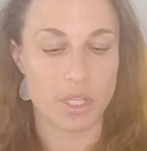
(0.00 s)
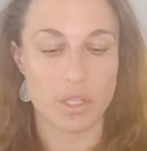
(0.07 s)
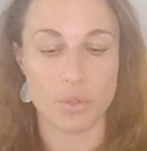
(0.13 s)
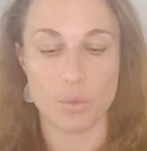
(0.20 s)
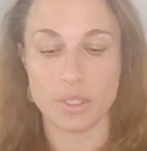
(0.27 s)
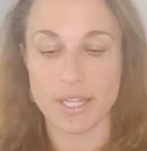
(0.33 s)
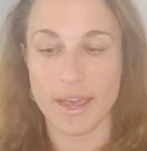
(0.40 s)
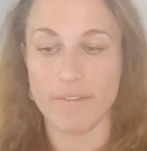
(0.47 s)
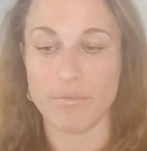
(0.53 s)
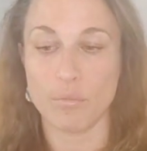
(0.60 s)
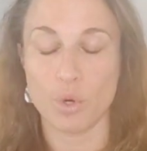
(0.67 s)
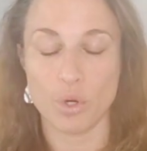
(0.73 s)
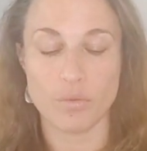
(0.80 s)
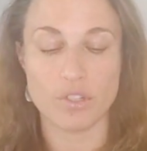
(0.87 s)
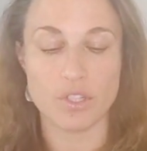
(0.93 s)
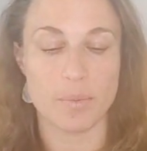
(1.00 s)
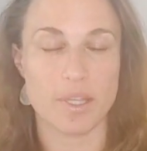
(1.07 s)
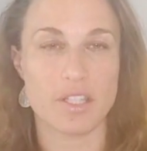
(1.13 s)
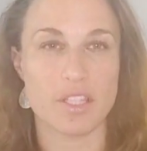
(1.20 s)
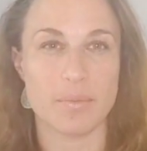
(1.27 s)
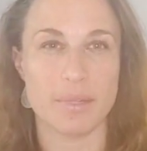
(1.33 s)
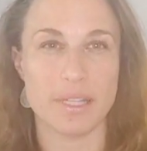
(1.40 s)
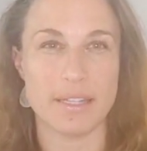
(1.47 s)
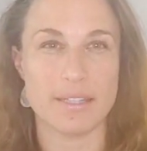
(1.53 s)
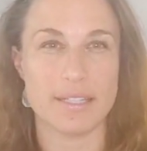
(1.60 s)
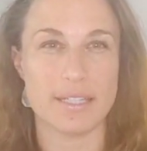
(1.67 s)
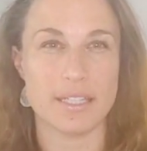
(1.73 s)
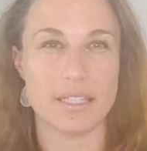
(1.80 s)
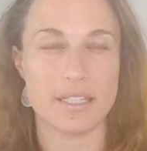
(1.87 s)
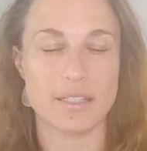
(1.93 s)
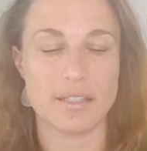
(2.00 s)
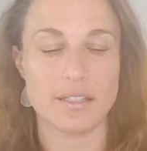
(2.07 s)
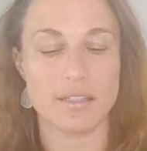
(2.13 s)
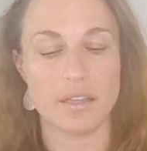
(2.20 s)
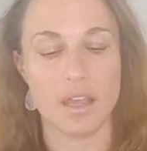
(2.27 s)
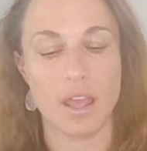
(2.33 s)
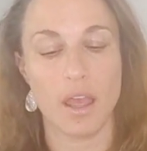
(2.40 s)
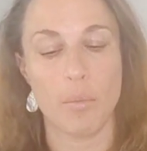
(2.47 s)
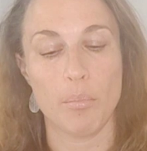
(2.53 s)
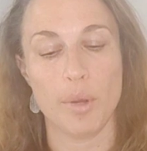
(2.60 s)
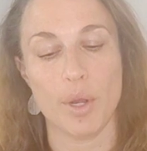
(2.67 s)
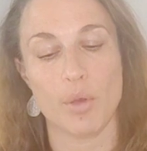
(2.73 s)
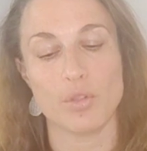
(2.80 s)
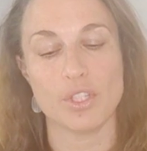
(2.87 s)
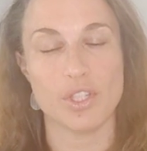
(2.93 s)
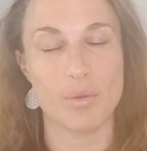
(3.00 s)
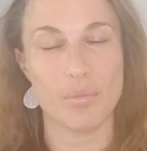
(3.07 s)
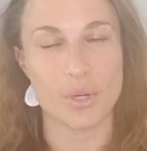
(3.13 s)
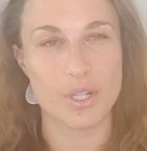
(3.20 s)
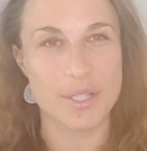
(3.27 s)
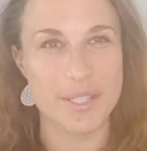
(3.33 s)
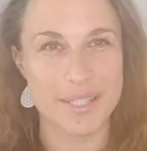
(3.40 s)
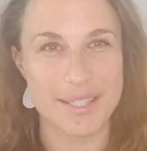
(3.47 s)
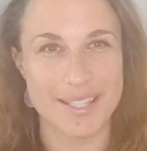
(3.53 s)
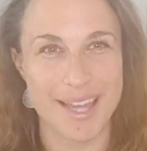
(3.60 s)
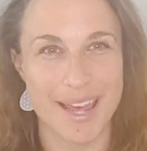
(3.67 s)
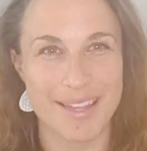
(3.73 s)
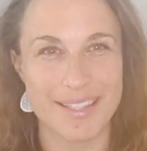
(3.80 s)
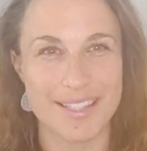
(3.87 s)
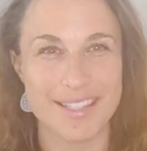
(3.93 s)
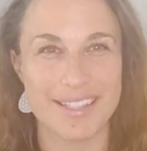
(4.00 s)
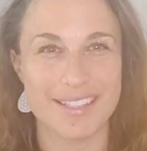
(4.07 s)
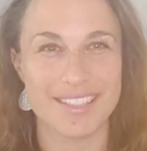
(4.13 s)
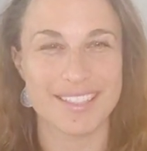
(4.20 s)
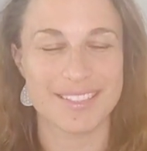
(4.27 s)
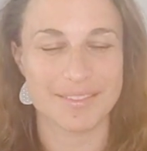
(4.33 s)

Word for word: You would have more responsibilities, but also more success.